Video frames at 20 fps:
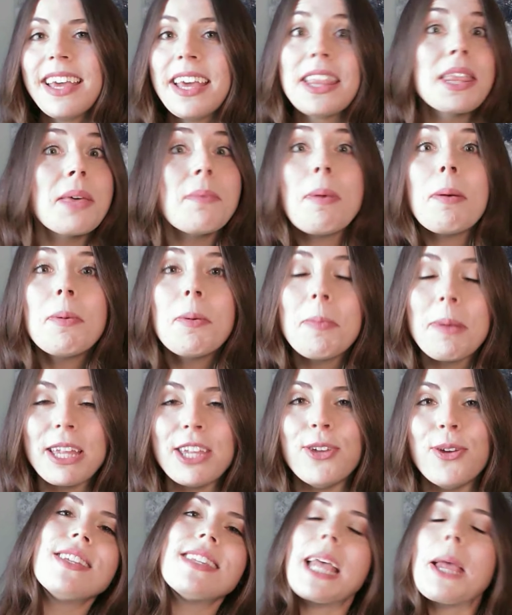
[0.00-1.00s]
The member
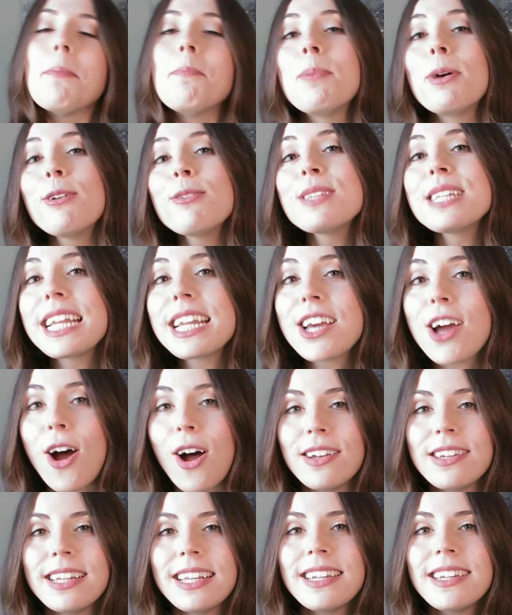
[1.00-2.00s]
menu is a built-in
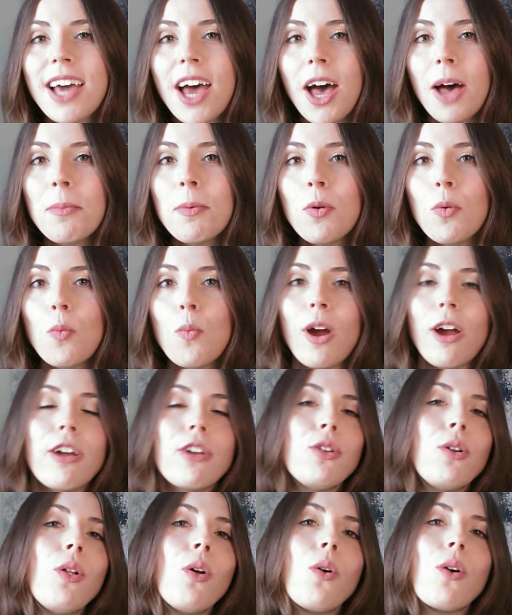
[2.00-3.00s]
content hub where
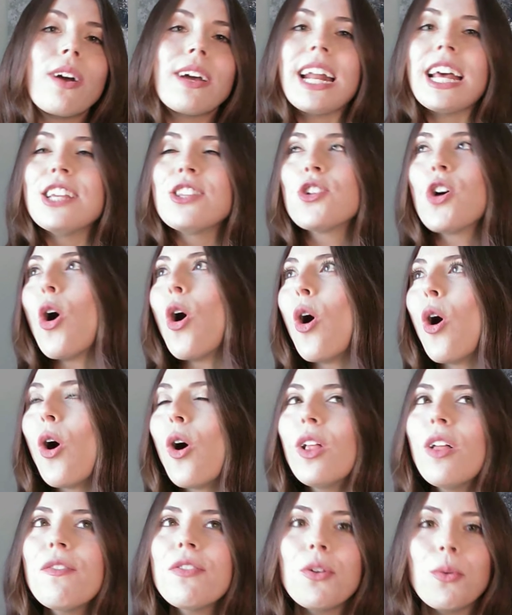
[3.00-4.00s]
you'll organize
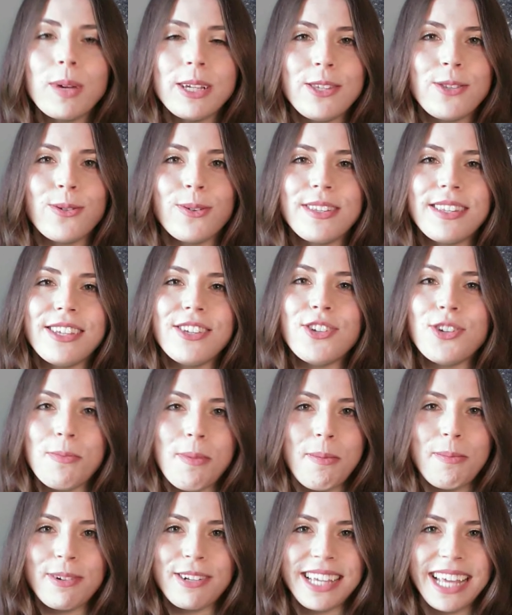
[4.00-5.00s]
all of the resources
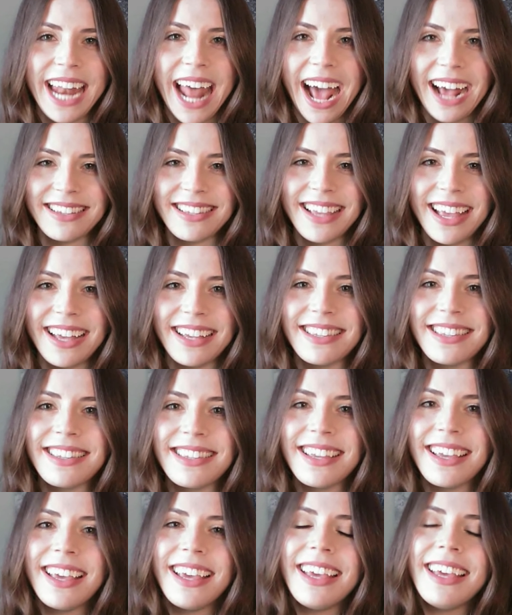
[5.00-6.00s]
your members can
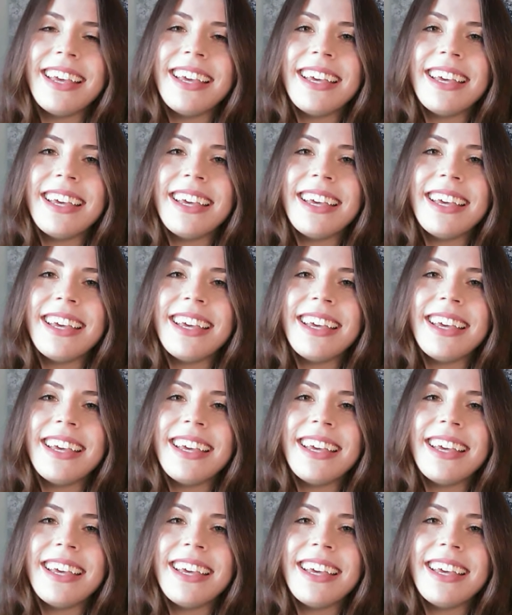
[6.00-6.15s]
access.